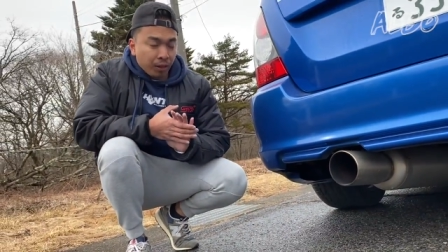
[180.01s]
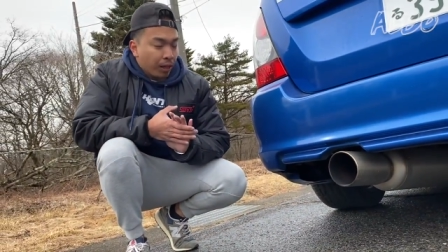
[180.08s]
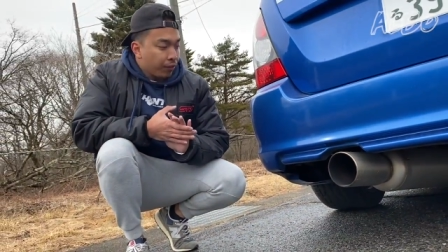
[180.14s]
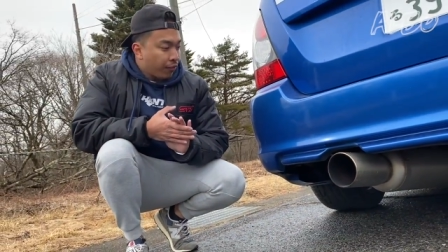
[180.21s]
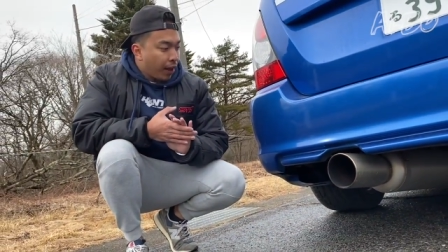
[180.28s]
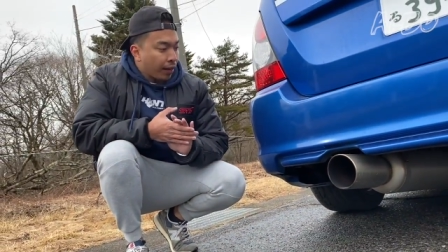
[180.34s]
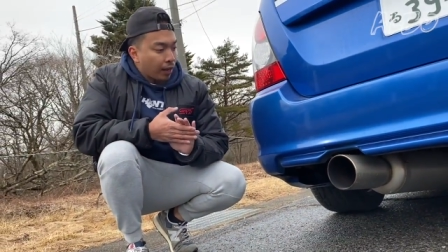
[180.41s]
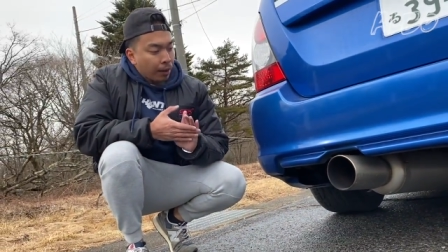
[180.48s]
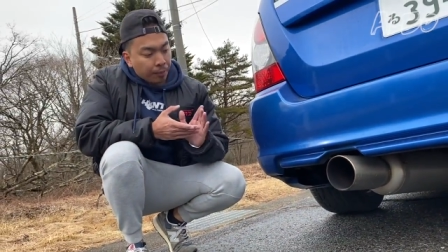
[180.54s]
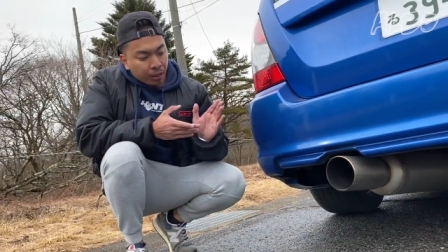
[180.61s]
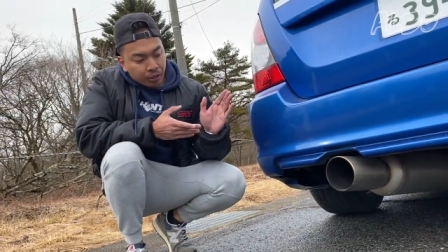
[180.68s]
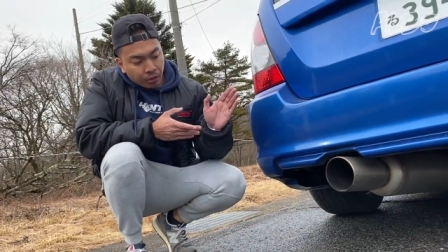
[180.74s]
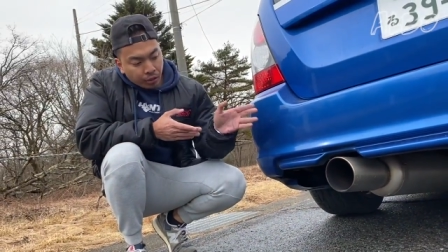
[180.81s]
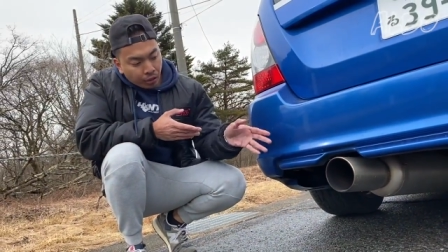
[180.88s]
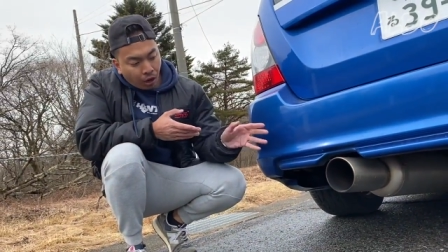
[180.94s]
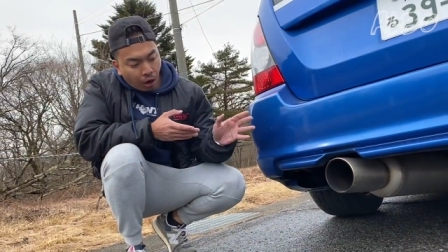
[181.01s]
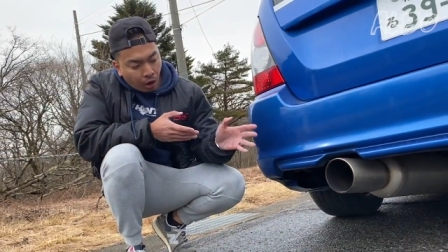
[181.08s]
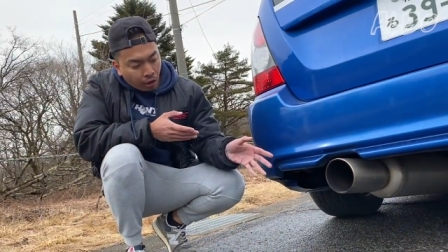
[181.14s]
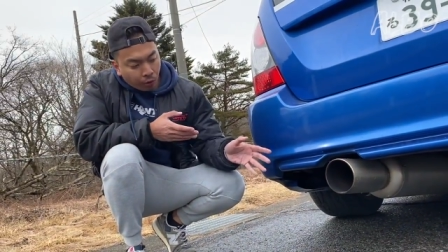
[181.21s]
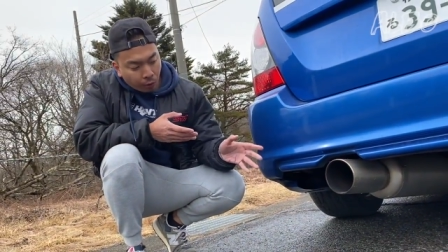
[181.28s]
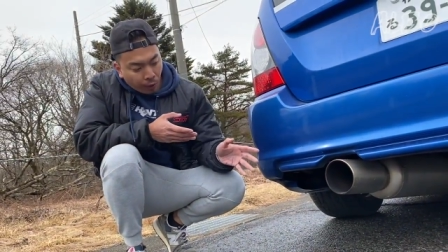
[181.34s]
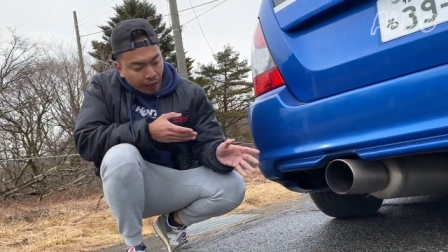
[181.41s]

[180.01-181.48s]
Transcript: In fact, I'm gonna turn the car on